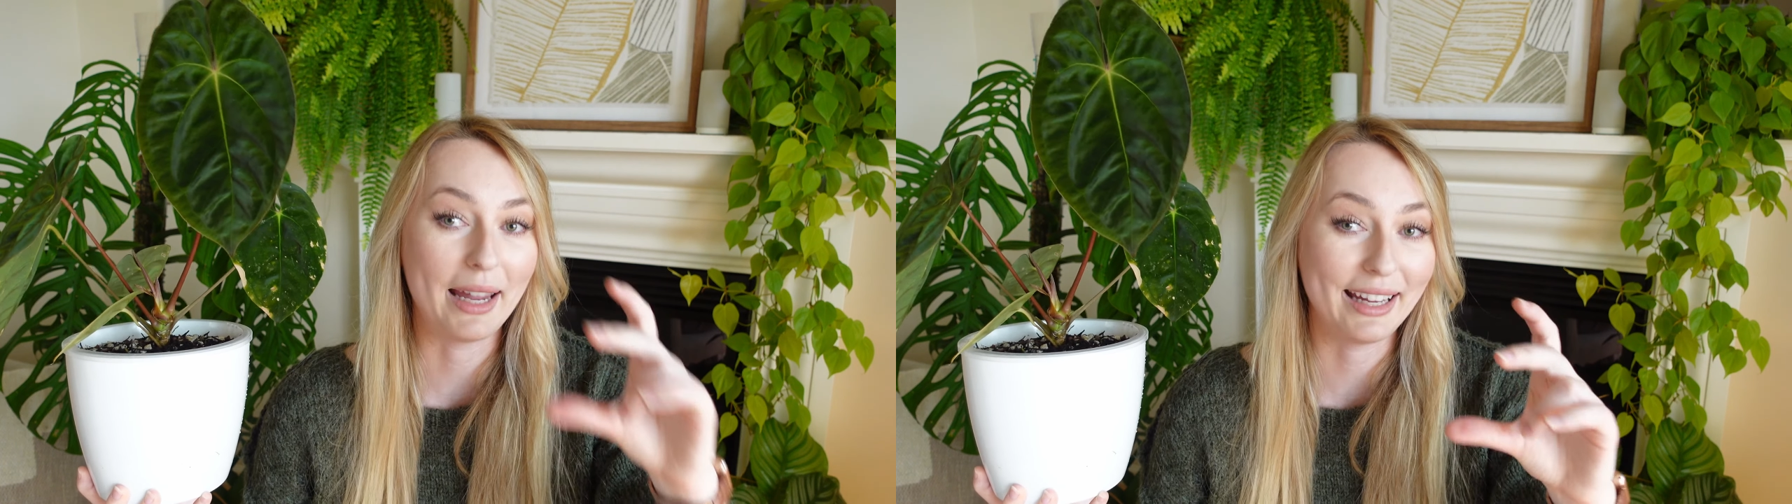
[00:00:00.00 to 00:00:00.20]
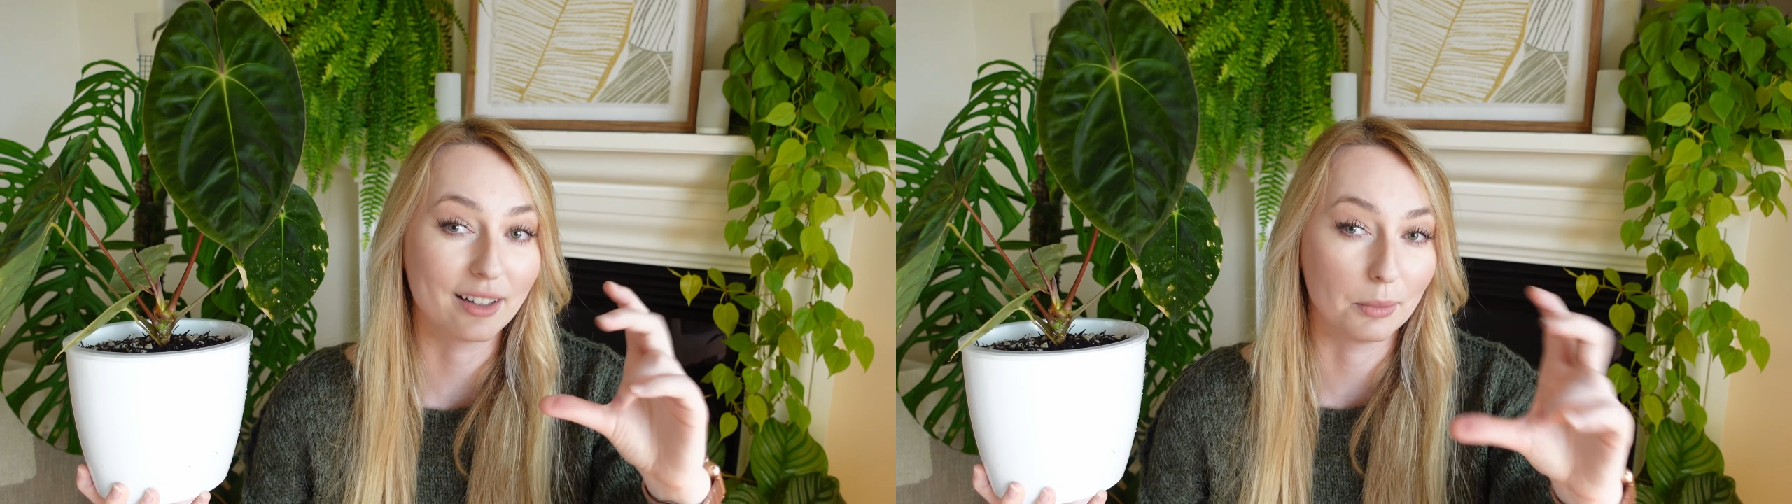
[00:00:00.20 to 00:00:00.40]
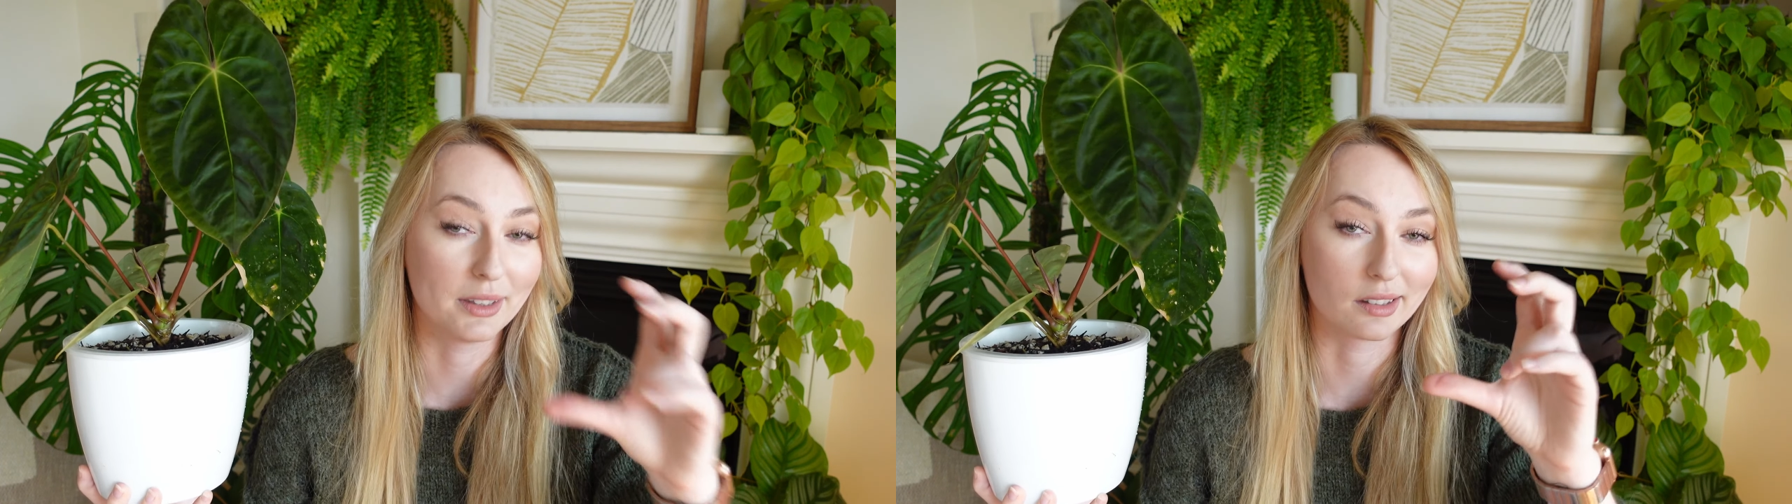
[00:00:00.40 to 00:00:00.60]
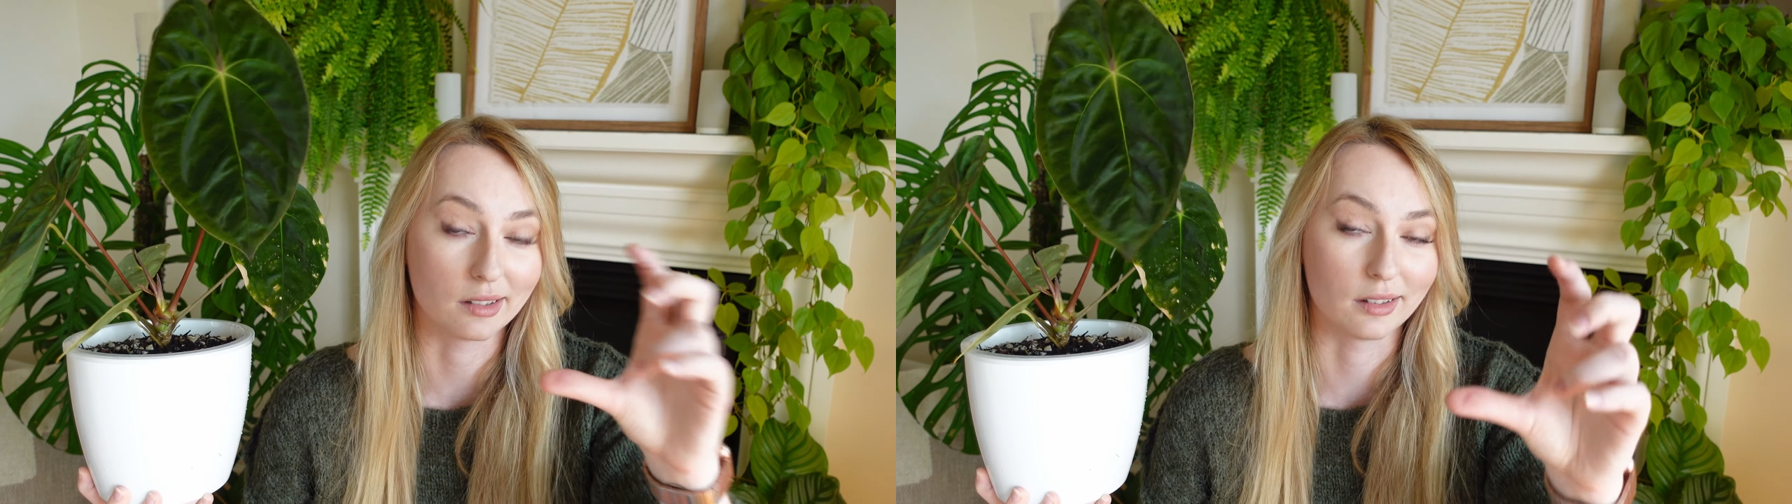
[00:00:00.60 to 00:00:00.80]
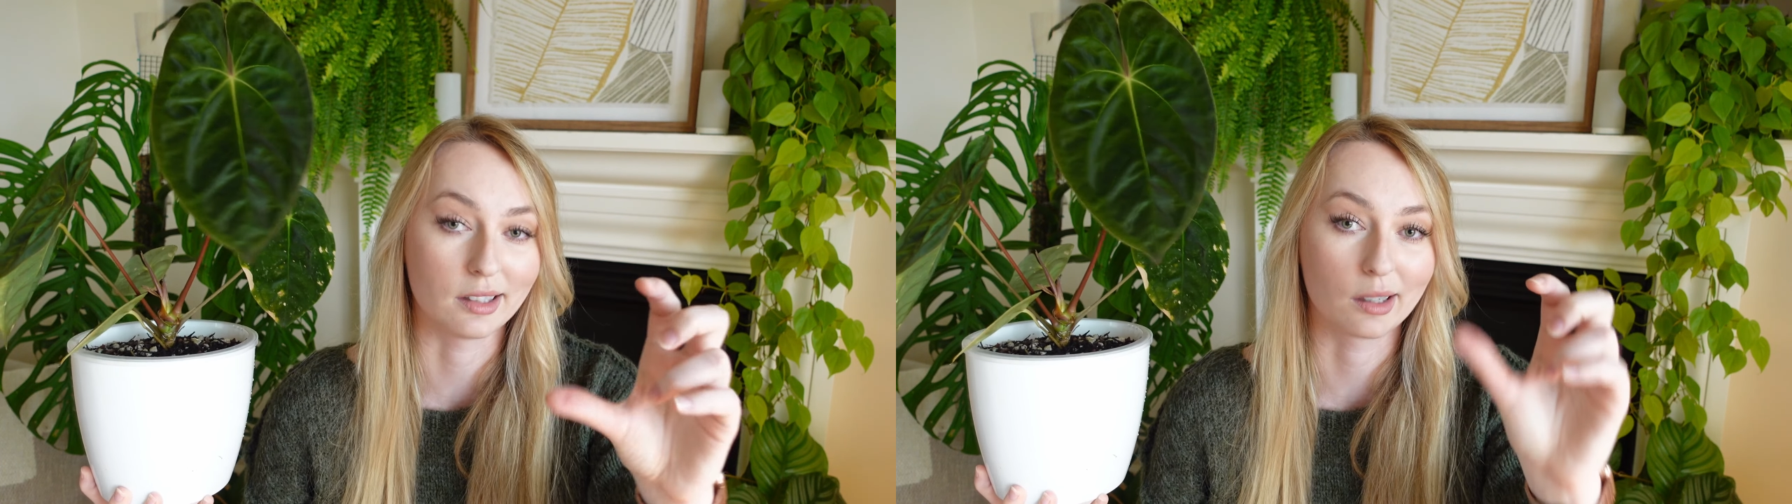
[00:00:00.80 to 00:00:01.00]
may come into
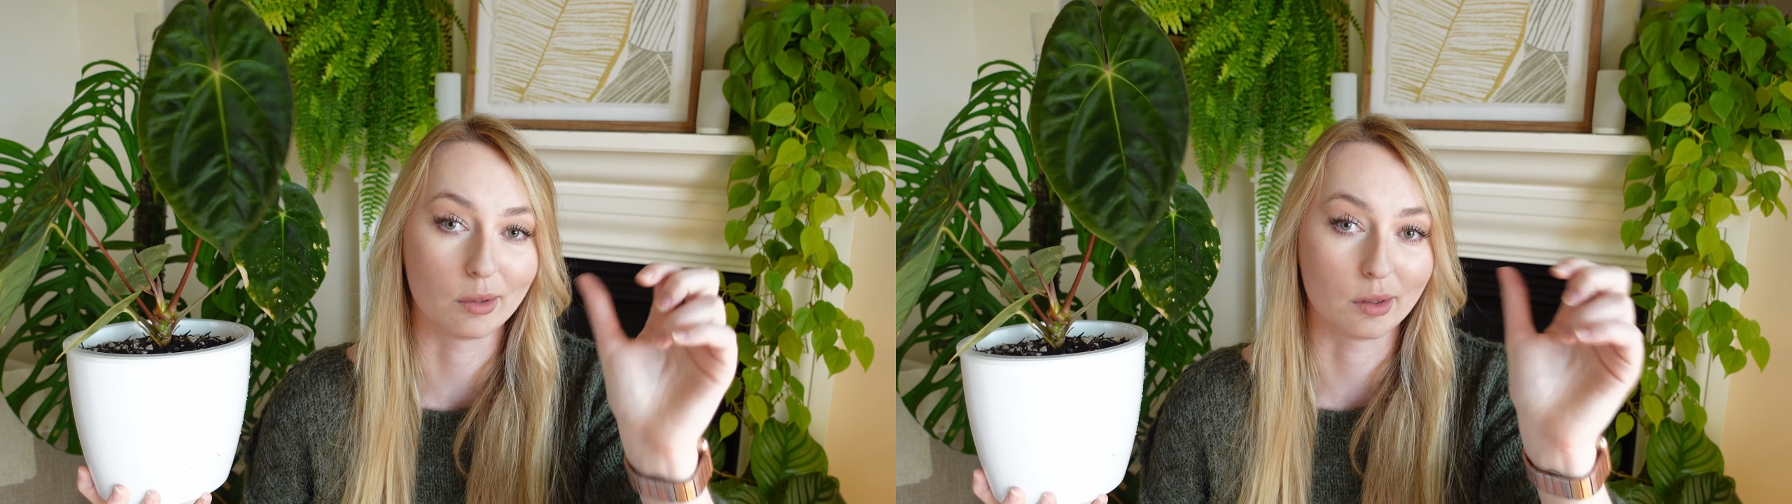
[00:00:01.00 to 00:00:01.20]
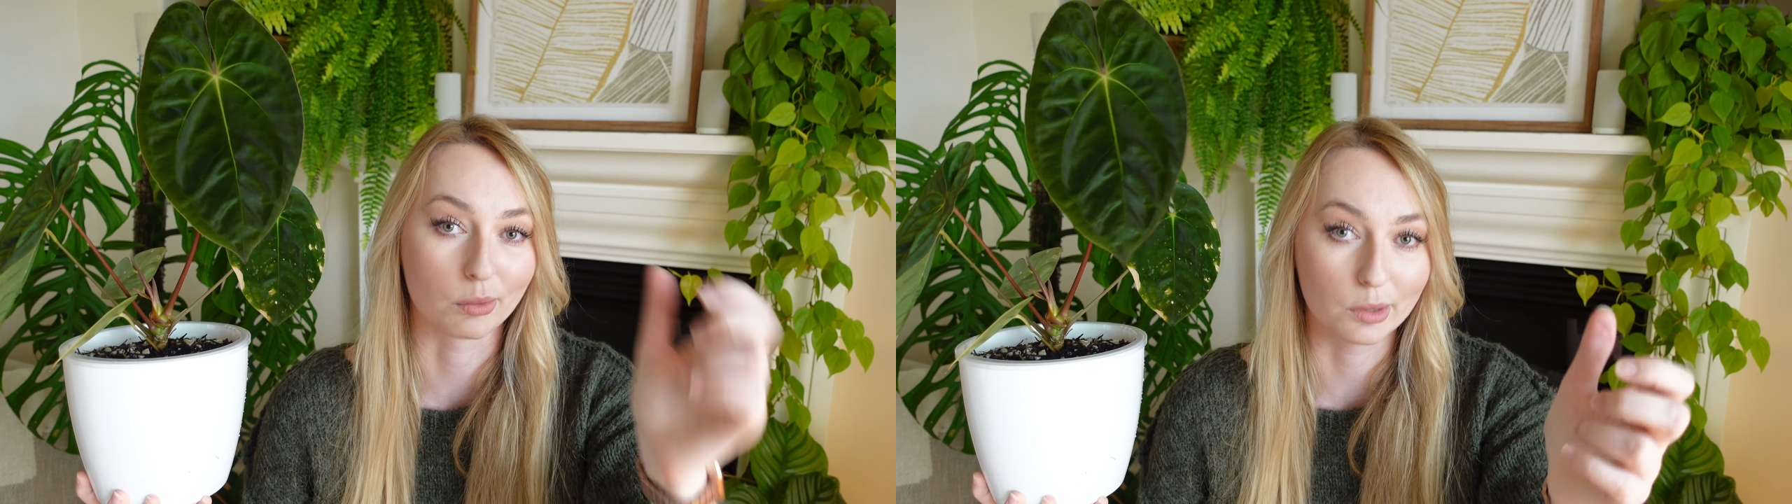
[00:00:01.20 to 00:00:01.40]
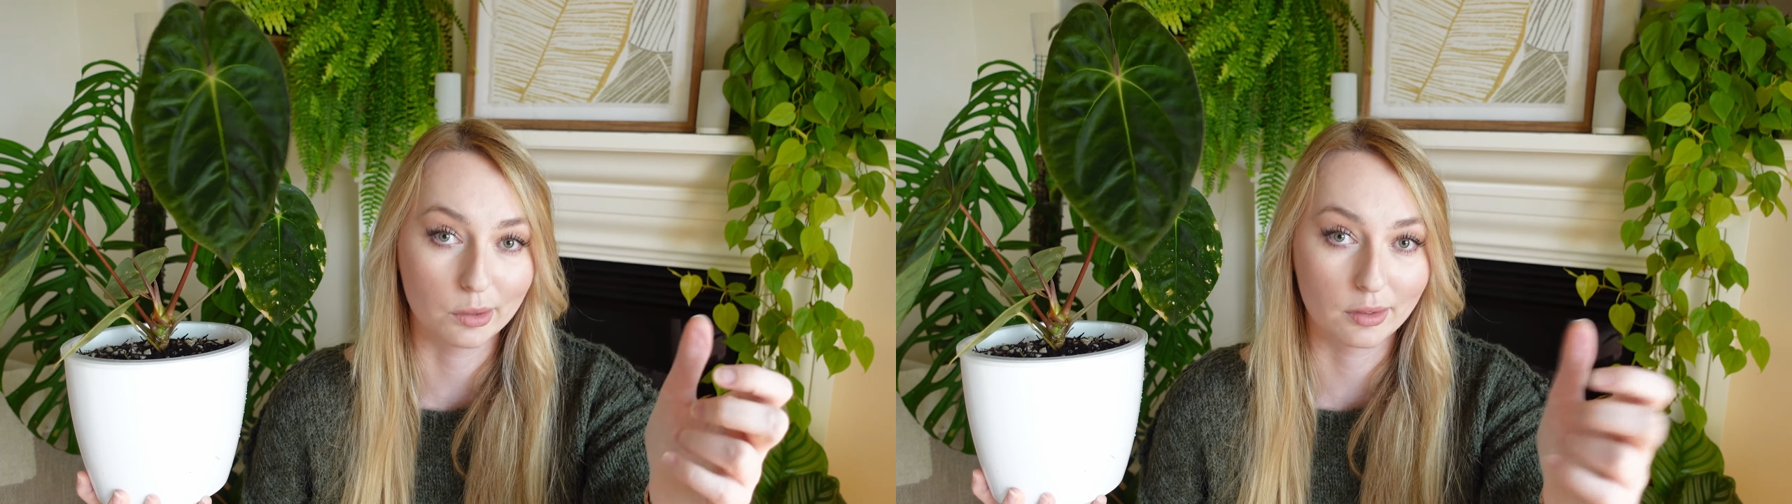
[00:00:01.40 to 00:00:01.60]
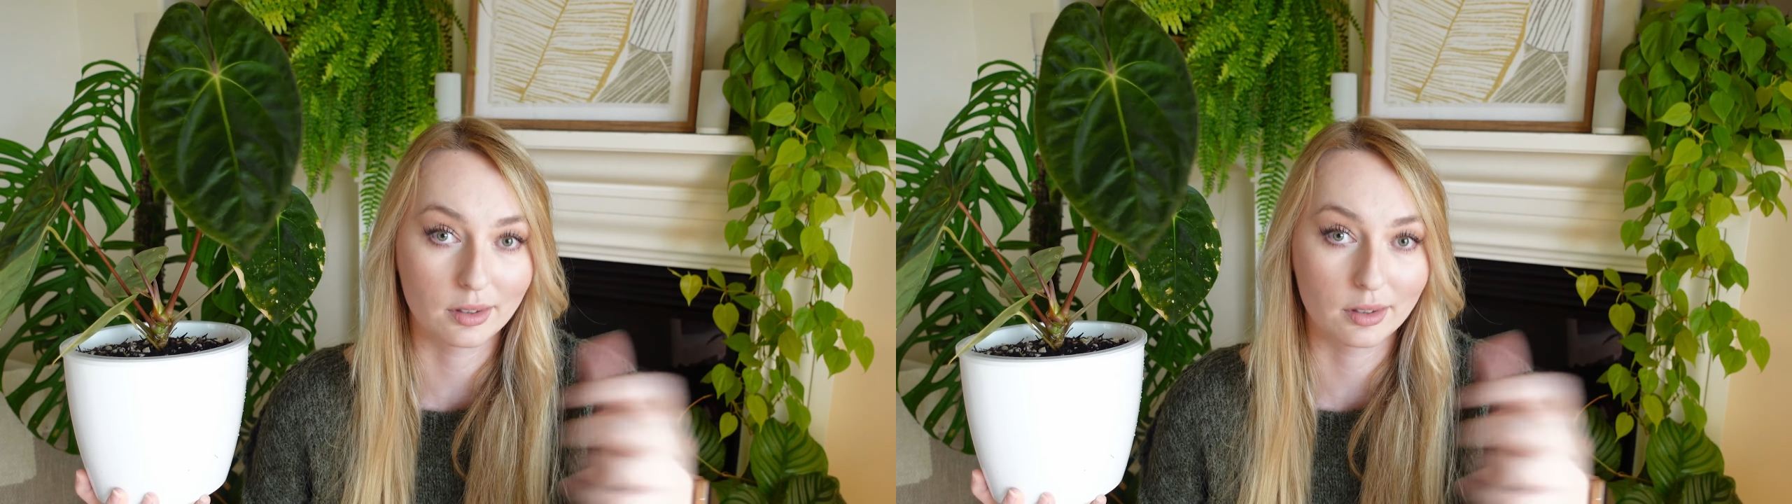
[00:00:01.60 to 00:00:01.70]
contact with the roots.